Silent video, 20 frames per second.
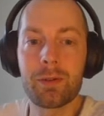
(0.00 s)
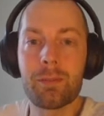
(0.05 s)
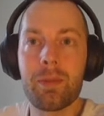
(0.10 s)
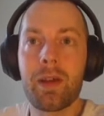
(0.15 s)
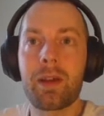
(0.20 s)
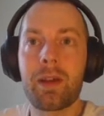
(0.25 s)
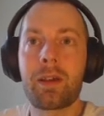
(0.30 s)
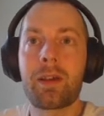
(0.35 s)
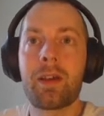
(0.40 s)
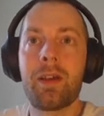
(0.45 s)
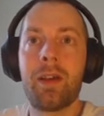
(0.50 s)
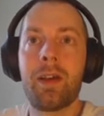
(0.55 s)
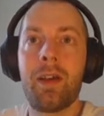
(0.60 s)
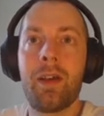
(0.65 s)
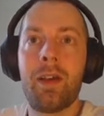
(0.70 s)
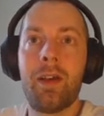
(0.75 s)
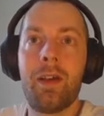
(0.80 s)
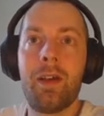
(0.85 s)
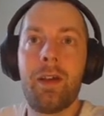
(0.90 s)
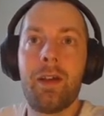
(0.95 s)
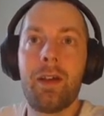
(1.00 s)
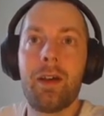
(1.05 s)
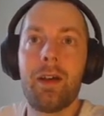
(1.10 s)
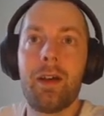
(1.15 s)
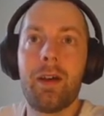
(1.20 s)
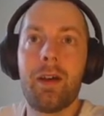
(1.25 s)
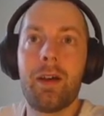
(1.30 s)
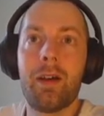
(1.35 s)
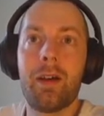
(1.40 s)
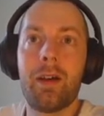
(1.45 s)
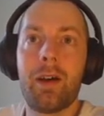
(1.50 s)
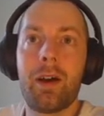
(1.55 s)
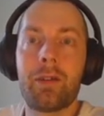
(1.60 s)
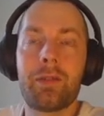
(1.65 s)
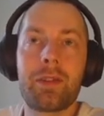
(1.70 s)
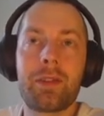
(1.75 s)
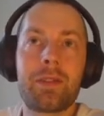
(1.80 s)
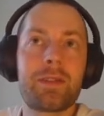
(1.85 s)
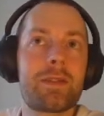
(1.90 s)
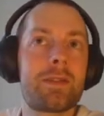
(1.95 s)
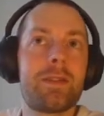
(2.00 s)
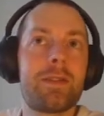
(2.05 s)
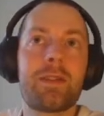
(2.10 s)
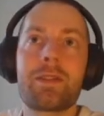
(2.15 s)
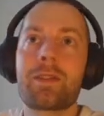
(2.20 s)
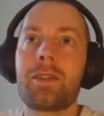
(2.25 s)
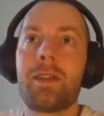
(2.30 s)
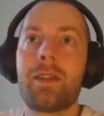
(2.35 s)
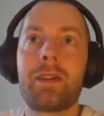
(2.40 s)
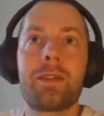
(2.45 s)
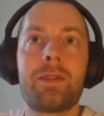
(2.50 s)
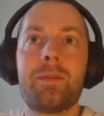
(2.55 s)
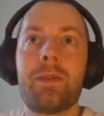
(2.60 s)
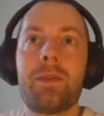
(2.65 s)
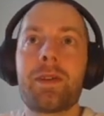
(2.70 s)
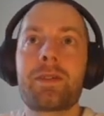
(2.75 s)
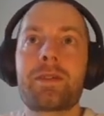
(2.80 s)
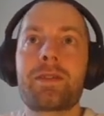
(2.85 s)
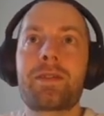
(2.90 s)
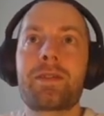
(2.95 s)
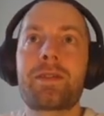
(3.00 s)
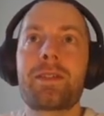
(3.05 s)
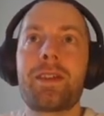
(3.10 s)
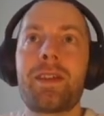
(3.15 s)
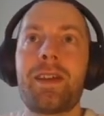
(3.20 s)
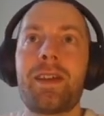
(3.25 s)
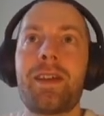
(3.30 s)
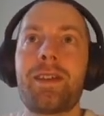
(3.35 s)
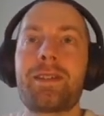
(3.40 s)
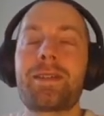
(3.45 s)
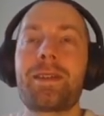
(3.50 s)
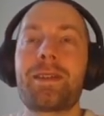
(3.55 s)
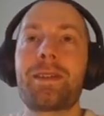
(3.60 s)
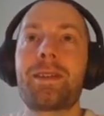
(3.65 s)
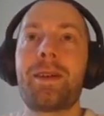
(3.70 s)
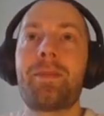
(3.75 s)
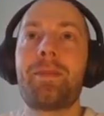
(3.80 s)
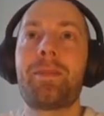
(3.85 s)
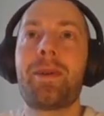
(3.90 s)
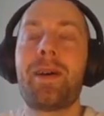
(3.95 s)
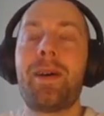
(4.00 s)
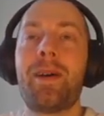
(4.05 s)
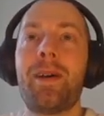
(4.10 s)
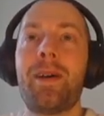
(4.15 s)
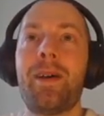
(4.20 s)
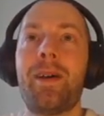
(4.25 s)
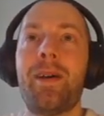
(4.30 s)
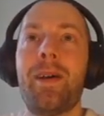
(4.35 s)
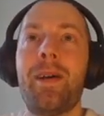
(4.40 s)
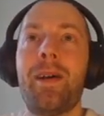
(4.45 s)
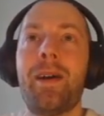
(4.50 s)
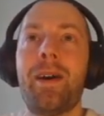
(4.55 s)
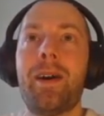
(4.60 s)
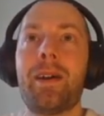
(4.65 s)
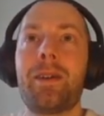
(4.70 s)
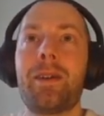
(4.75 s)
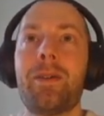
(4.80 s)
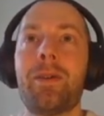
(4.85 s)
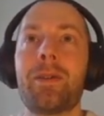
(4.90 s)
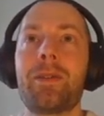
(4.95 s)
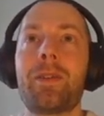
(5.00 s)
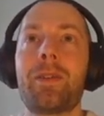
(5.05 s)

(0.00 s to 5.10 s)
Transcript: Mac. I think this is like the best setup I got.